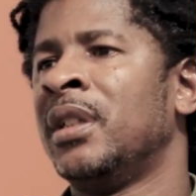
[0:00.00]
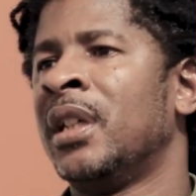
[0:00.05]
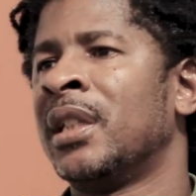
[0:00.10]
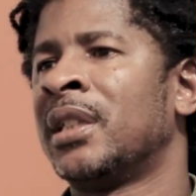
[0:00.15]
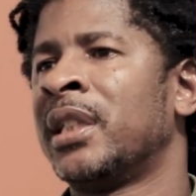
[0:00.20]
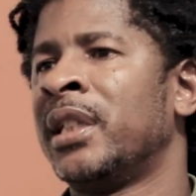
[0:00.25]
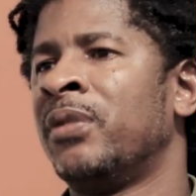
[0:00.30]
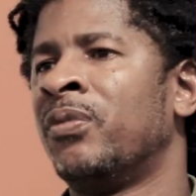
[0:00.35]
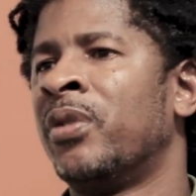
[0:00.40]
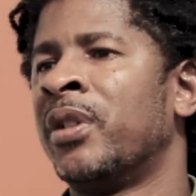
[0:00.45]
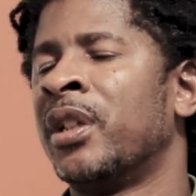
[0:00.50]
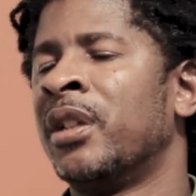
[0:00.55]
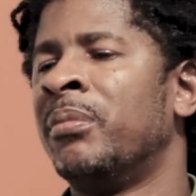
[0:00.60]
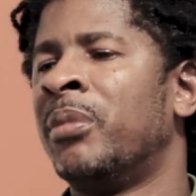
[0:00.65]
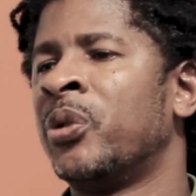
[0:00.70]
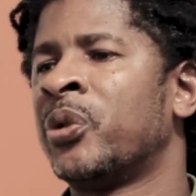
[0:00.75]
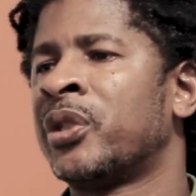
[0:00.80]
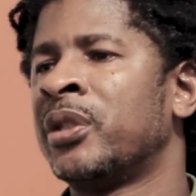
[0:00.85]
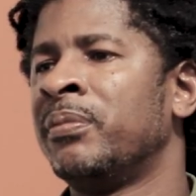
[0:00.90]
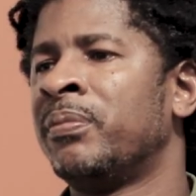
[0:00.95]
I think one of the
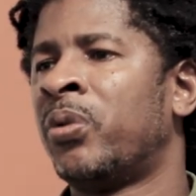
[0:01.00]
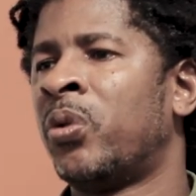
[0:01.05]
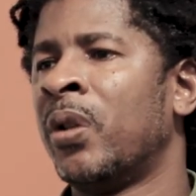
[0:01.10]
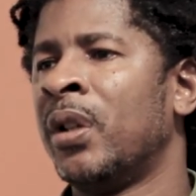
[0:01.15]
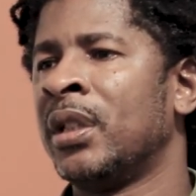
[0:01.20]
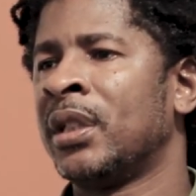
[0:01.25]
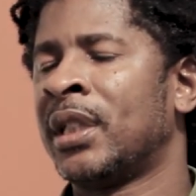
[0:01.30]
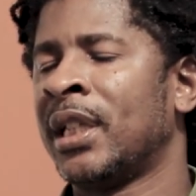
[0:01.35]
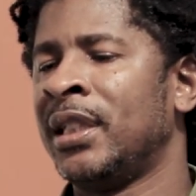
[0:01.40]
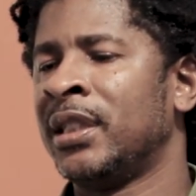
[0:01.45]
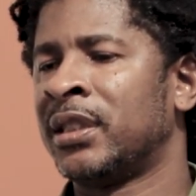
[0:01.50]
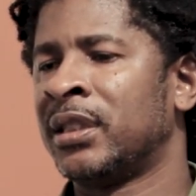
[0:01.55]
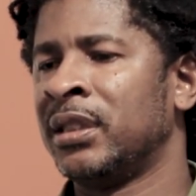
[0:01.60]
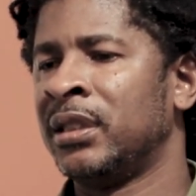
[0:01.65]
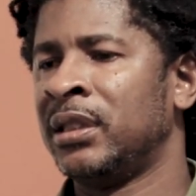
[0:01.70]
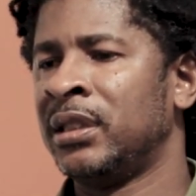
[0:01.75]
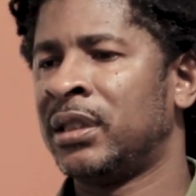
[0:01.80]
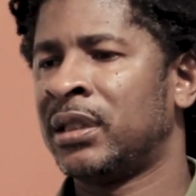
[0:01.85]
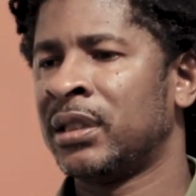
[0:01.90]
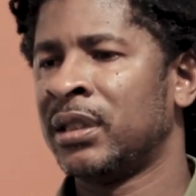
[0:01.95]
most important
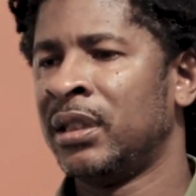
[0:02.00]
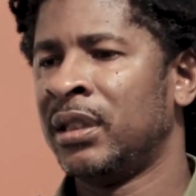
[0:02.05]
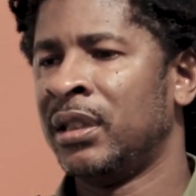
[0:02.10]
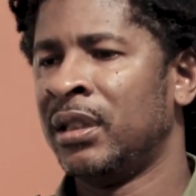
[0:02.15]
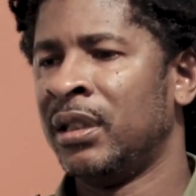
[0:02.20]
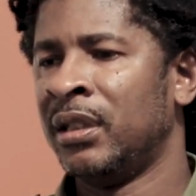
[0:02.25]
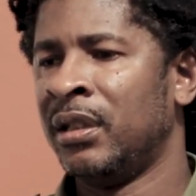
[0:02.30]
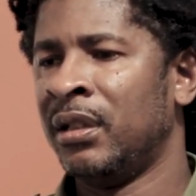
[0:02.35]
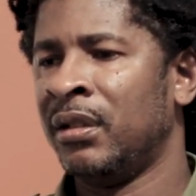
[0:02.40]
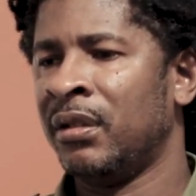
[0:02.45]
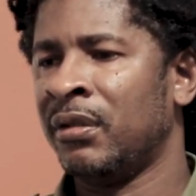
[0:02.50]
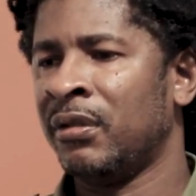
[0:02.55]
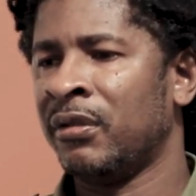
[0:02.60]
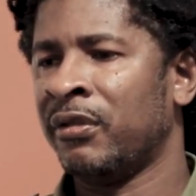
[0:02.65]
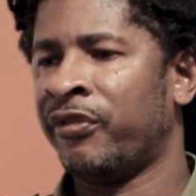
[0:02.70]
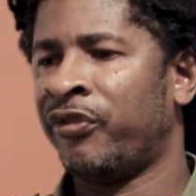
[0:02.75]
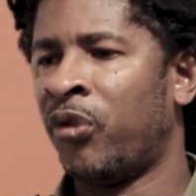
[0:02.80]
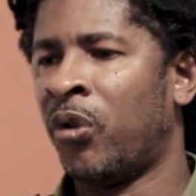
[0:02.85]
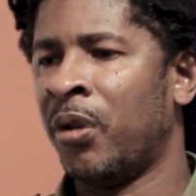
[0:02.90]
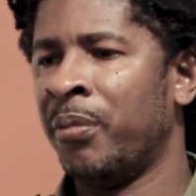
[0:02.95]
cases
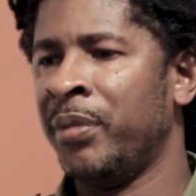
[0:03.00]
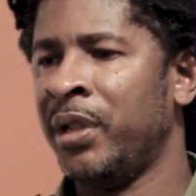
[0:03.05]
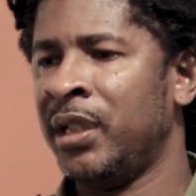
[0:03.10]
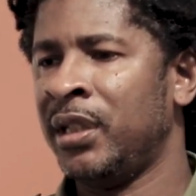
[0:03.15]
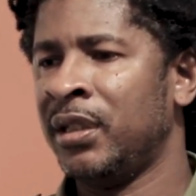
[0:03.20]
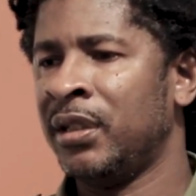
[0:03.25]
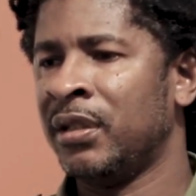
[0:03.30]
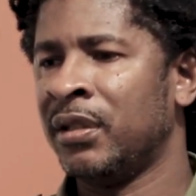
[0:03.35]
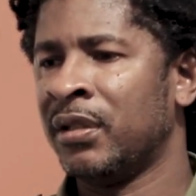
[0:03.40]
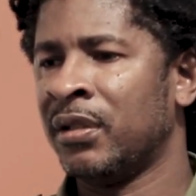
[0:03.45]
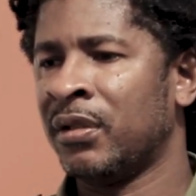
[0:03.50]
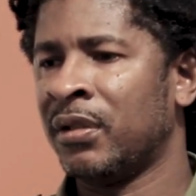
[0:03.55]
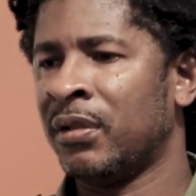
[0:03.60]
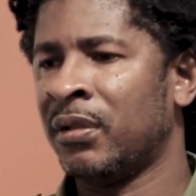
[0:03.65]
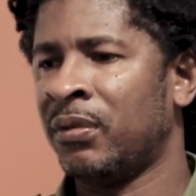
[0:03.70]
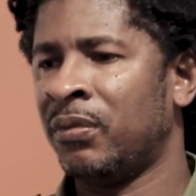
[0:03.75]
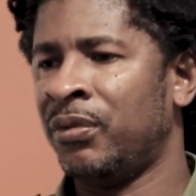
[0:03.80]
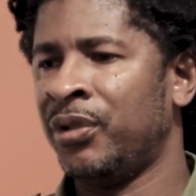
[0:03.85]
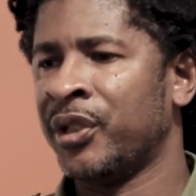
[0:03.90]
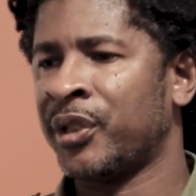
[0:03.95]
for me
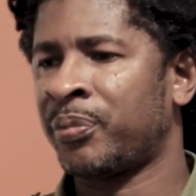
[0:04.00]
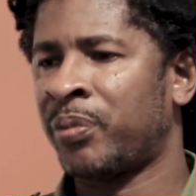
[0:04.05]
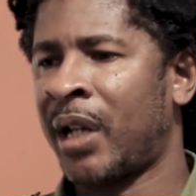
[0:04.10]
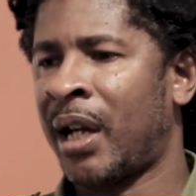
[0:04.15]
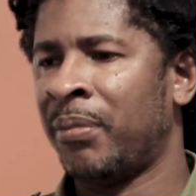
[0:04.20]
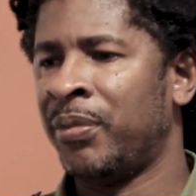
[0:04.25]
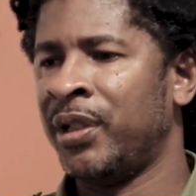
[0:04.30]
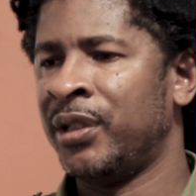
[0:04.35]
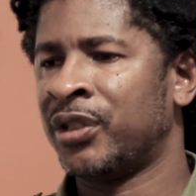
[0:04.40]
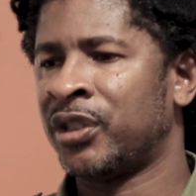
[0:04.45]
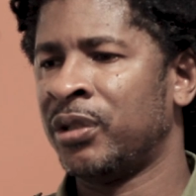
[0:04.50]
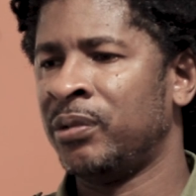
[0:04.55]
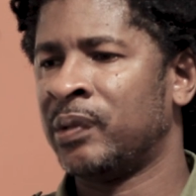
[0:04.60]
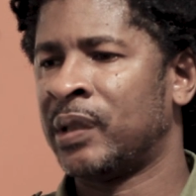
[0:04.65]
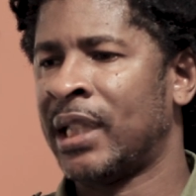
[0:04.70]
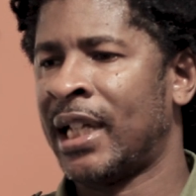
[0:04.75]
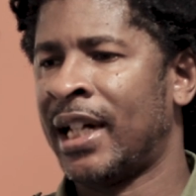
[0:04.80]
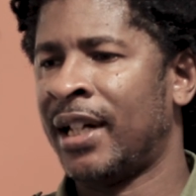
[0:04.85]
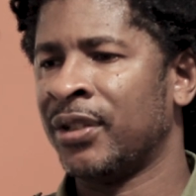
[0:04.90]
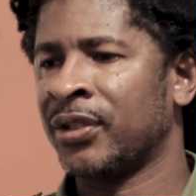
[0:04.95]
was probably in
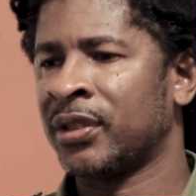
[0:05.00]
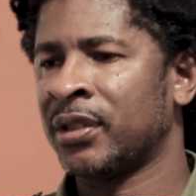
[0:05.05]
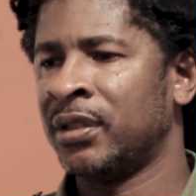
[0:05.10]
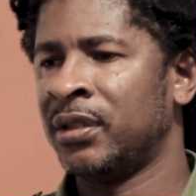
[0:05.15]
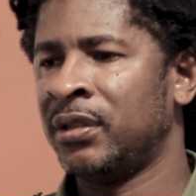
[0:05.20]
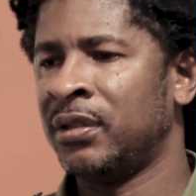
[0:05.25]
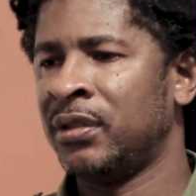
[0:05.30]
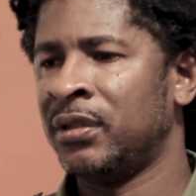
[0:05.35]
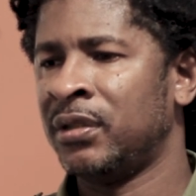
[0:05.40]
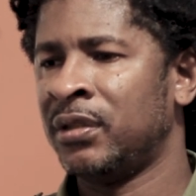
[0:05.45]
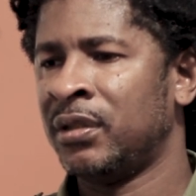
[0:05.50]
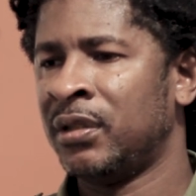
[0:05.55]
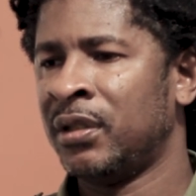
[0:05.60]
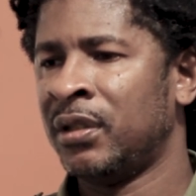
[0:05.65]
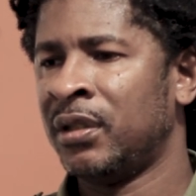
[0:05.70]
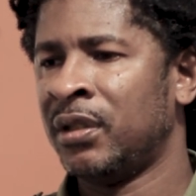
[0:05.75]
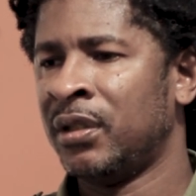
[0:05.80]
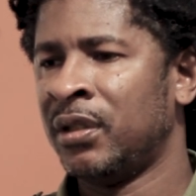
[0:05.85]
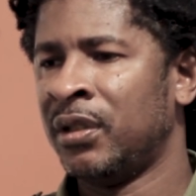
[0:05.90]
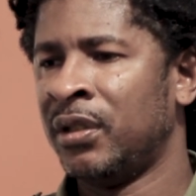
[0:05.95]

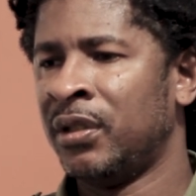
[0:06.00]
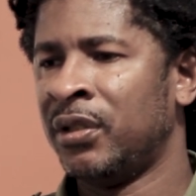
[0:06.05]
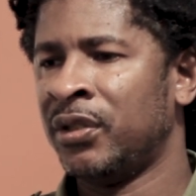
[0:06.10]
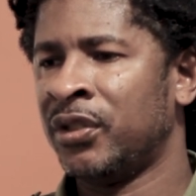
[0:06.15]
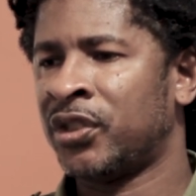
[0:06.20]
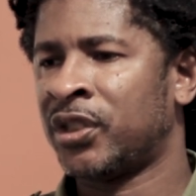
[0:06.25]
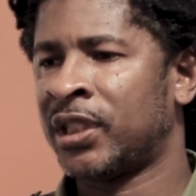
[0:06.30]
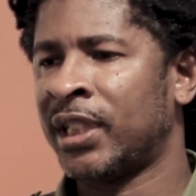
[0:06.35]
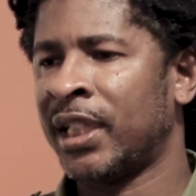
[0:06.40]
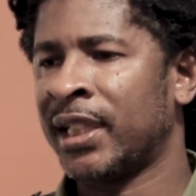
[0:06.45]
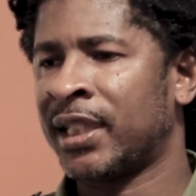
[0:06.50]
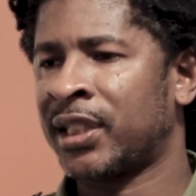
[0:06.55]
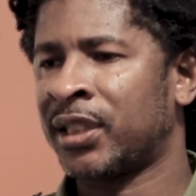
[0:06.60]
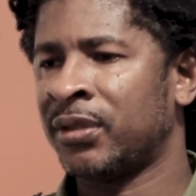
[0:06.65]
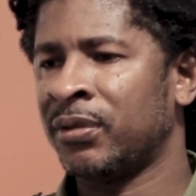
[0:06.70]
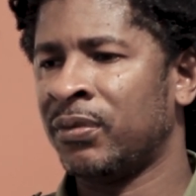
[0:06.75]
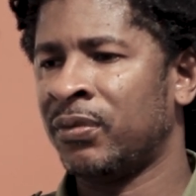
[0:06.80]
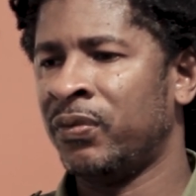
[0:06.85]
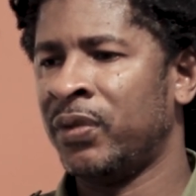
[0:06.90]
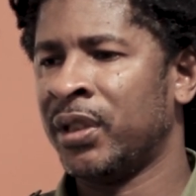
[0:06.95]

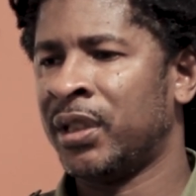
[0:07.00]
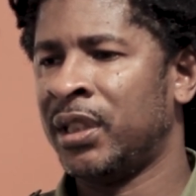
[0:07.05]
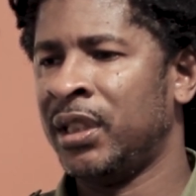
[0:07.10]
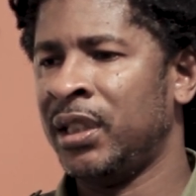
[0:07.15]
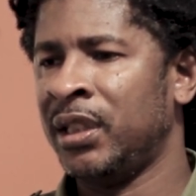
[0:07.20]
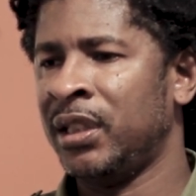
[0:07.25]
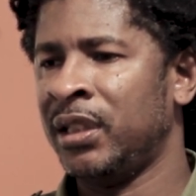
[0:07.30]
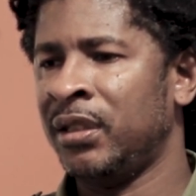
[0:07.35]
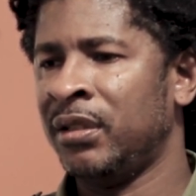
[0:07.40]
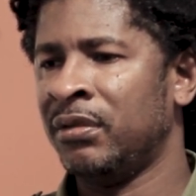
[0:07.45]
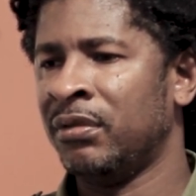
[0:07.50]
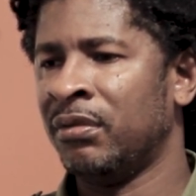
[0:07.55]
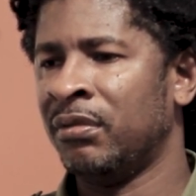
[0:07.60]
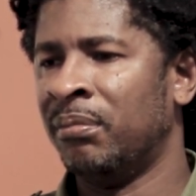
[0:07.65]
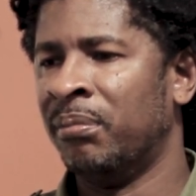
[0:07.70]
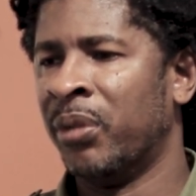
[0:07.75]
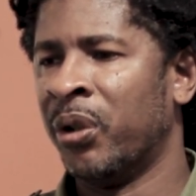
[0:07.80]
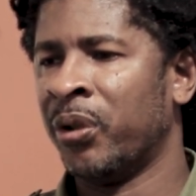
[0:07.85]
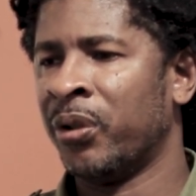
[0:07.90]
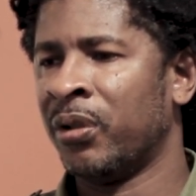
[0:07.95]
2006 with the
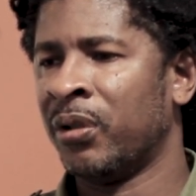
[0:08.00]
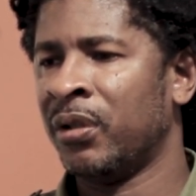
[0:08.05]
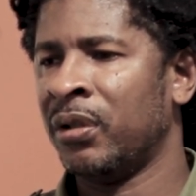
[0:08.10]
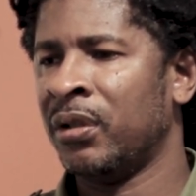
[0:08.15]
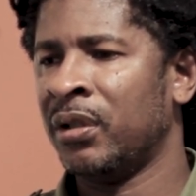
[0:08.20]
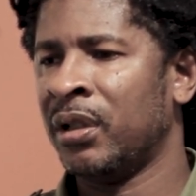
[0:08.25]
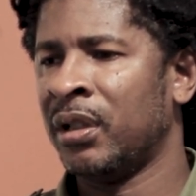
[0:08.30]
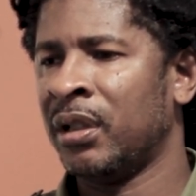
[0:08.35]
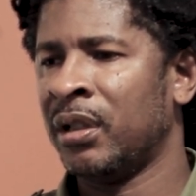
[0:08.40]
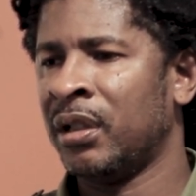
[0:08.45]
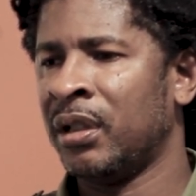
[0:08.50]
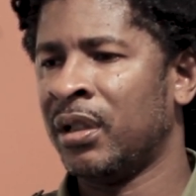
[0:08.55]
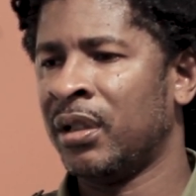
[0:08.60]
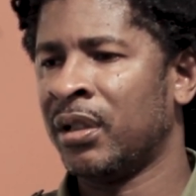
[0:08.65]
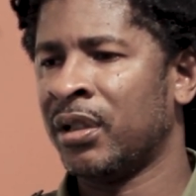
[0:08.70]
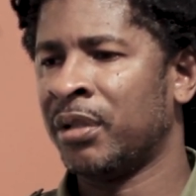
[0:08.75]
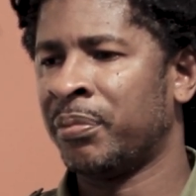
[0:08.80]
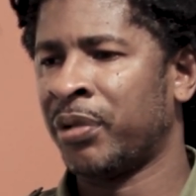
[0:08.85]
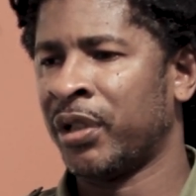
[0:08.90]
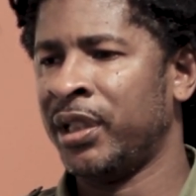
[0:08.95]
murder,
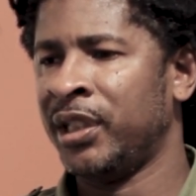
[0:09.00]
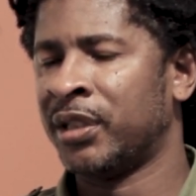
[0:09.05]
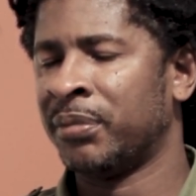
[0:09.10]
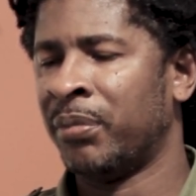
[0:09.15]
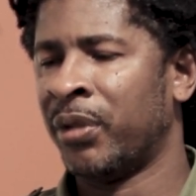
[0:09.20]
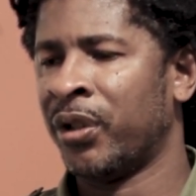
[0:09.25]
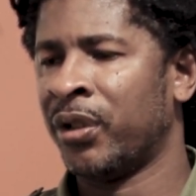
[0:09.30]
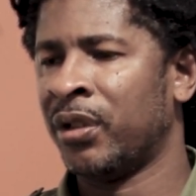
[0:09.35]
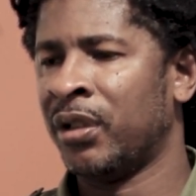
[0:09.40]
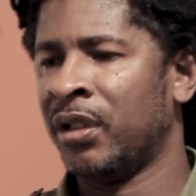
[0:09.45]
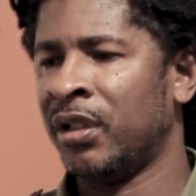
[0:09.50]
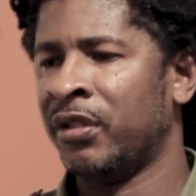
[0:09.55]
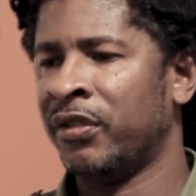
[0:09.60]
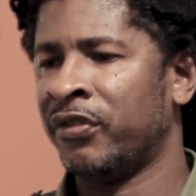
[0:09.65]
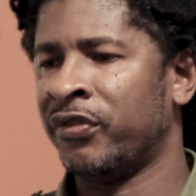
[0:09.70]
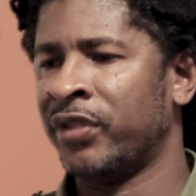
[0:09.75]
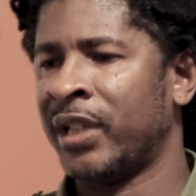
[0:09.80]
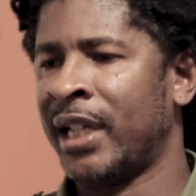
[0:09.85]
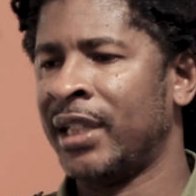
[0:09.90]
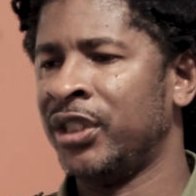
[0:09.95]
the police murder
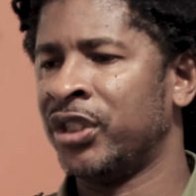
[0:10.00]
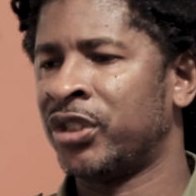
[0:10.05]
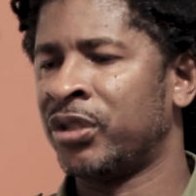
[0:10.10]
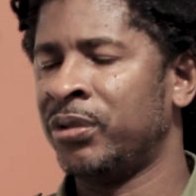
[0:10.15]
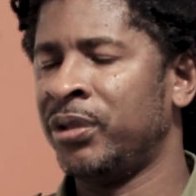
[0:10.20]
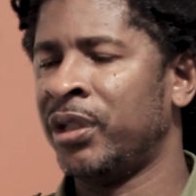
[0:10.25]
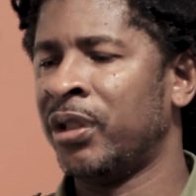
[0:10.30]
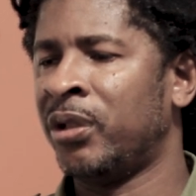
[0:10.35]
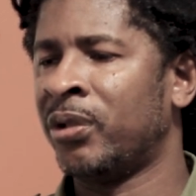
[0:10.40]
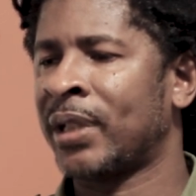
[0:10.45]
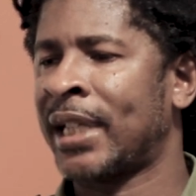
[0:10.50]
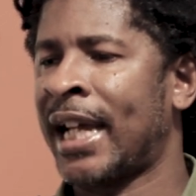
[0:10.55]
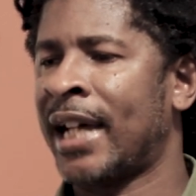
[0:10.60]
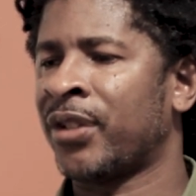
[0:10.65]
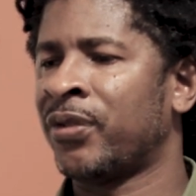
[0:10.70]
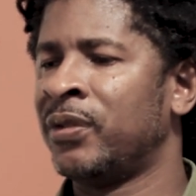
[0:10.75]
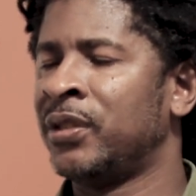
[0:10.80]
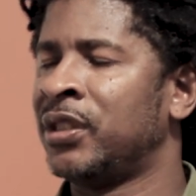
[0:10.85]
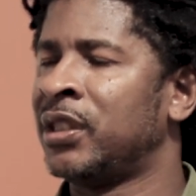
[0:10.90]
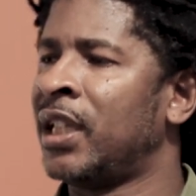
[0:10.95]
of 92-year-old
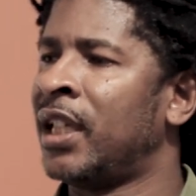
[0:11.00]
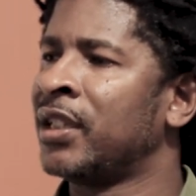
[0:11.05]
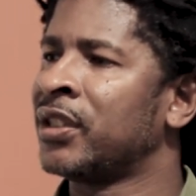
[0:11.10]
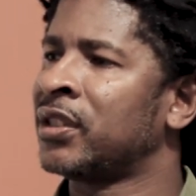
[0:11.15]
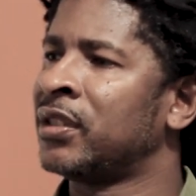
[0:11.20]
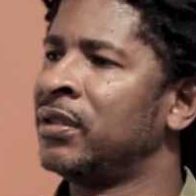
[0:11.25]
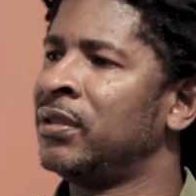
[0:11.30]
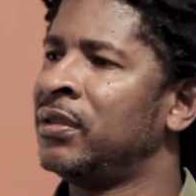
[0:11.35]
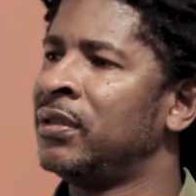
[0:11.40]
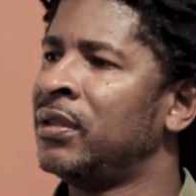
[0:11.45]
Katherine Johnston,